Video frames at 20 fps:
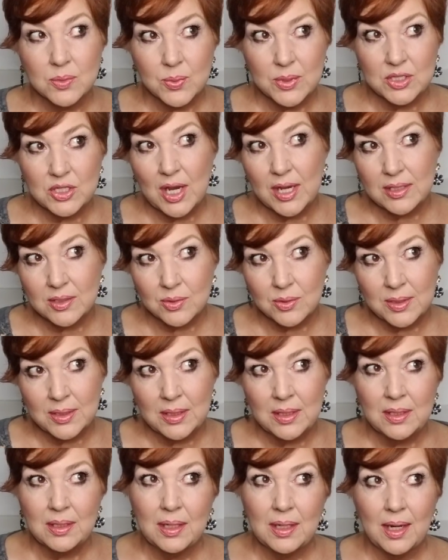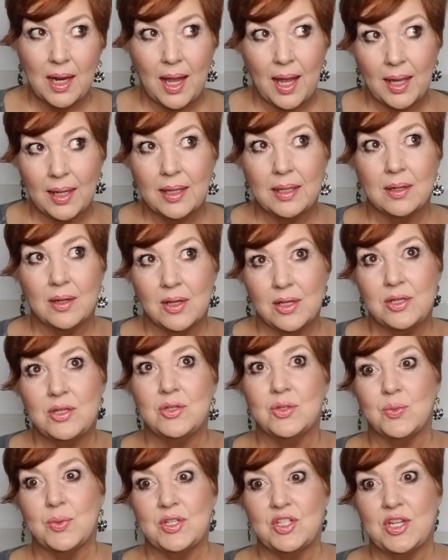witch hazel in it, and I cannot
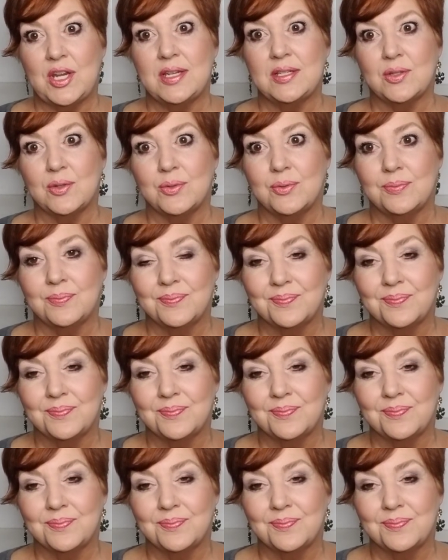use witch hazel.